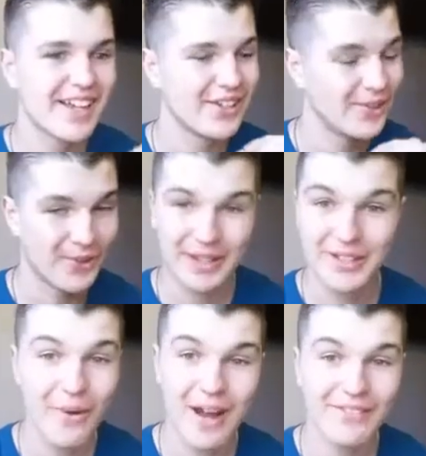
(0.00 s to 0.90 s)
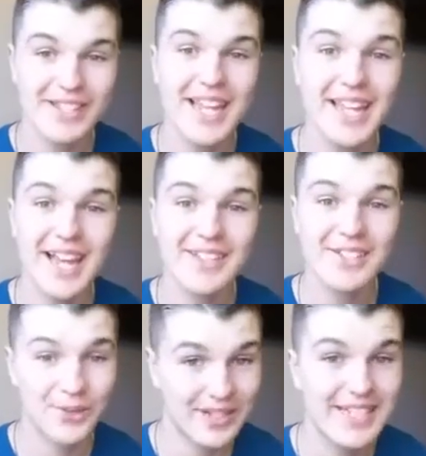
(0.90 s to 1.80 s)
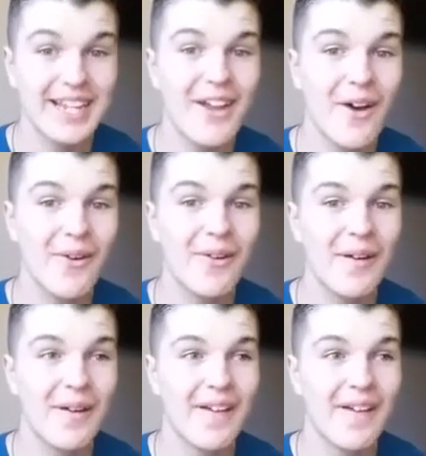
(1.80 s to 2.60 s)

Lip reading: You don't have to say yes. You can say no.